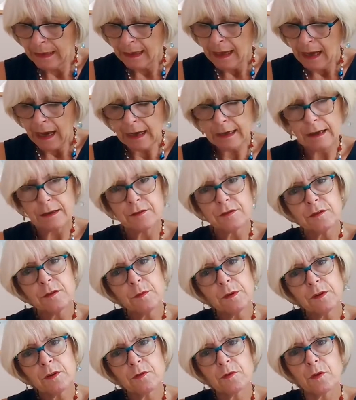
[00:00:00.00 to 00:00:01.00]
And I don't know
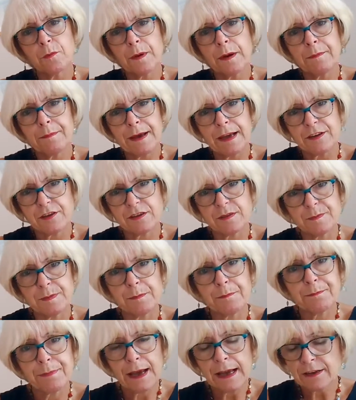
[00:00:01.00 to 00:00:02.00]
what you know about badgers,
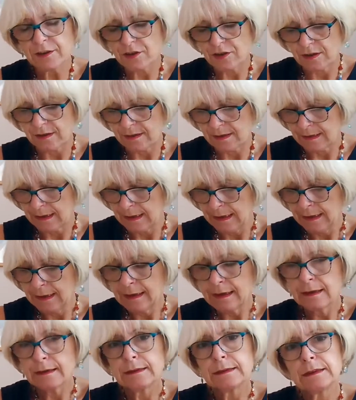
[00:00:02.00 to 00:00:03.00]
but badgers
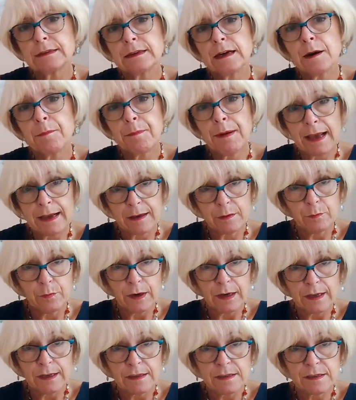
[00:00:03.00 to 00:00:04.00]
are black and
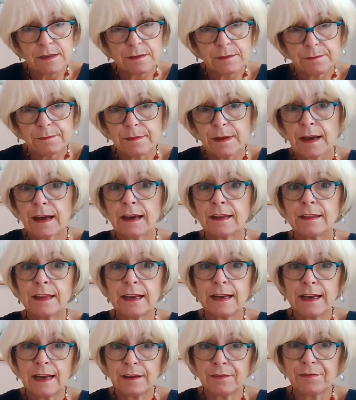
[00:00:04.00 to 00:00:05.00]
white and they
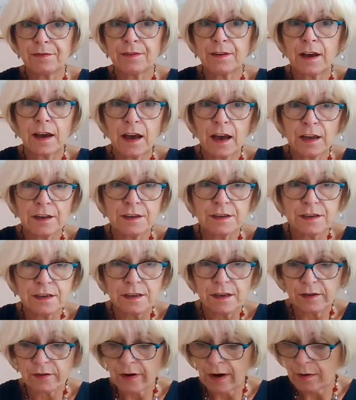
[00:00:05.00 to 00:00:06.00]
live under
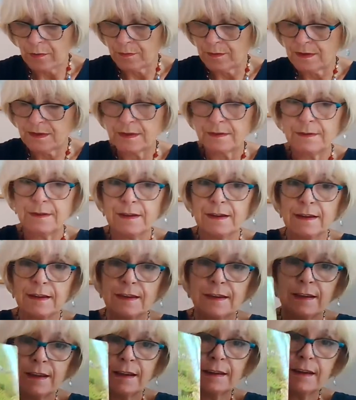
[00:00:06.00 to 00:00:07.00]
the ground.
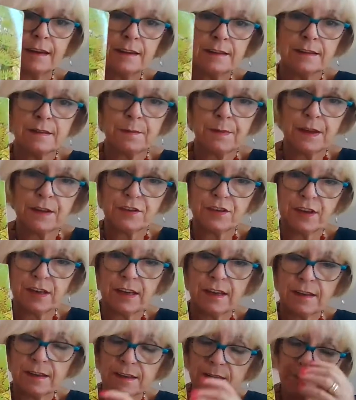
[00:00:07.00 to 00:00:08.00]
And here's a badger
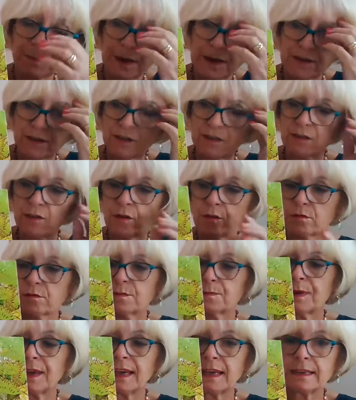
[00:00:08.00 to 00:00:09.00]
here. This badger is called
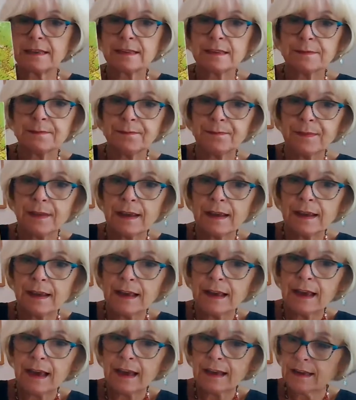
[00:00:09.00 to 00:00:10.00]
Pete.
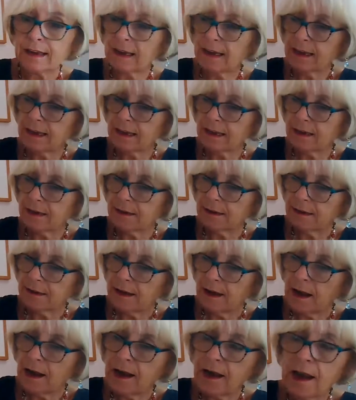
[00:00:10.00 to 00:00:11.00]
And he
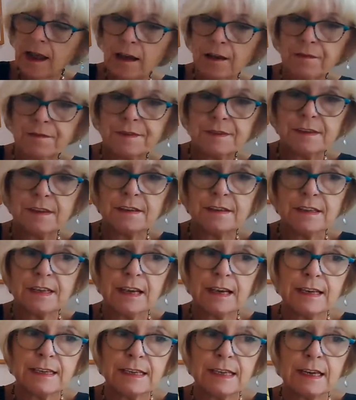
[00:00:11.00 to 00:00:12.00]
loves
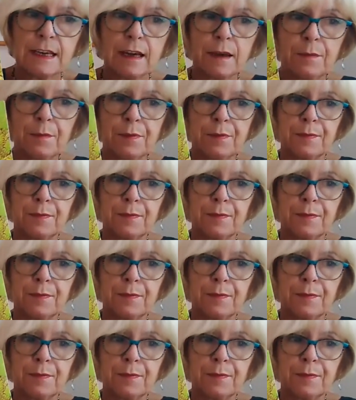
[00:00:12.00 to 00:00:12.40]
tidying up.